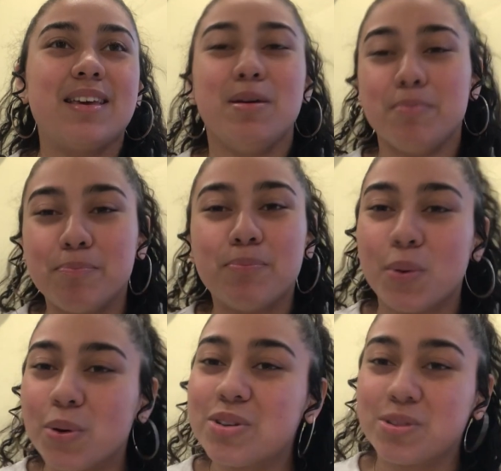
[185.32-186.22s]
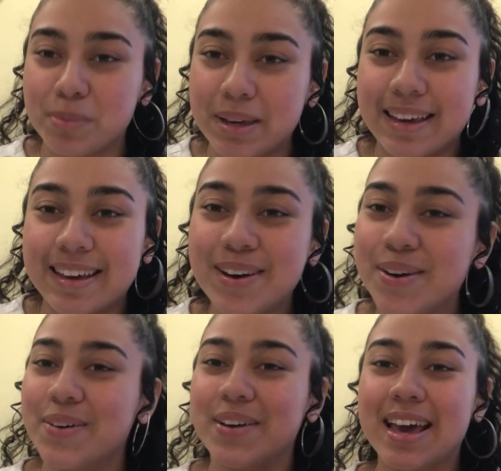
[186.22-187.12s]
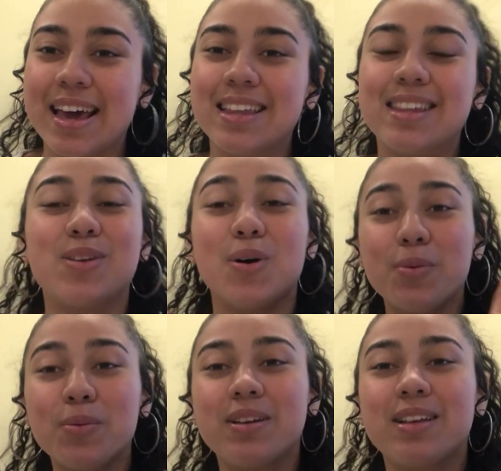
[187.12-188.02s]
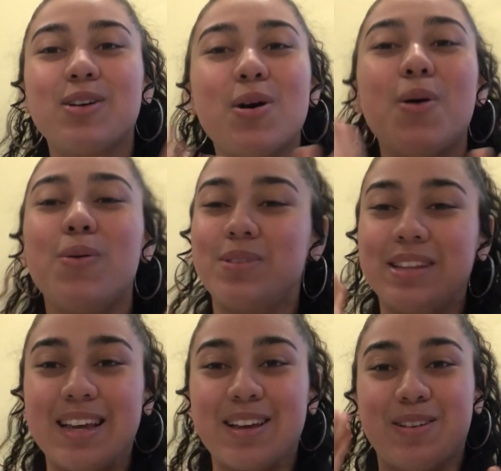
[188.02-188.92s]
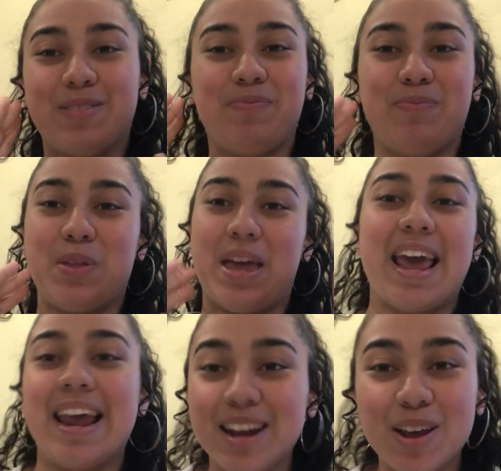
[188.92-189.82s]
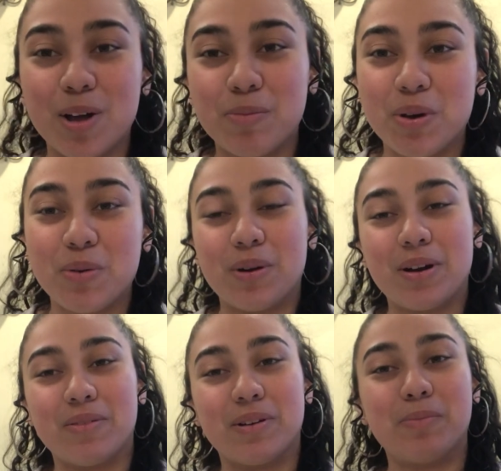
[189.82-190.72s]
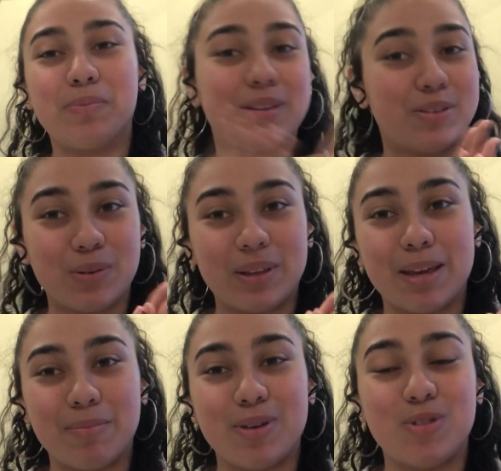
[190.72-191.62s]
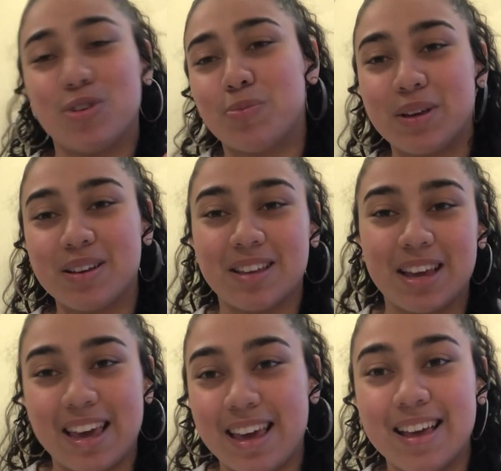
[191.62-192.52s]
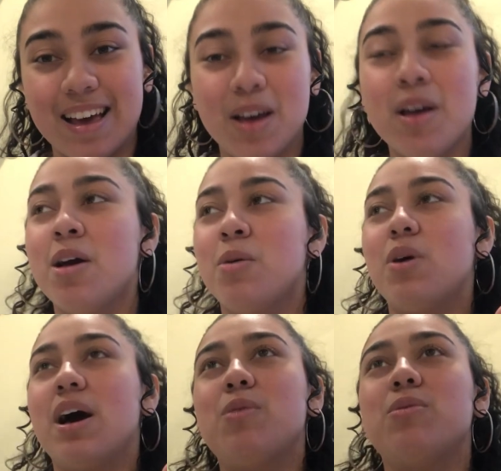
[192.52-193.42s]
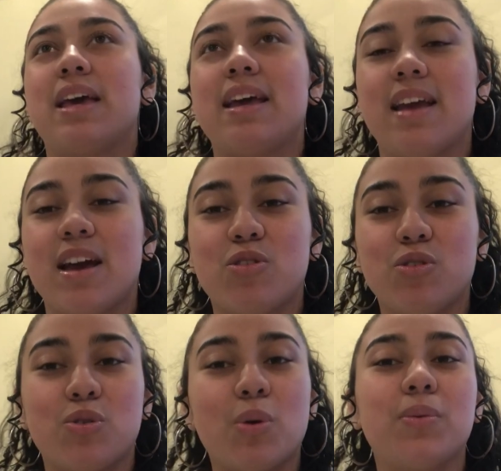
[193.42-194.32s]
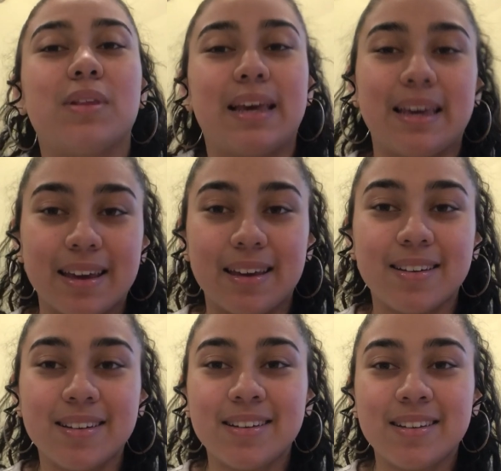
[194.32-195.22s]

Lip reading: it bores me, okay? Don't go hating on me or whatever. Please don't hate me just because I hate. Well, I don't hate it. I just don't like it,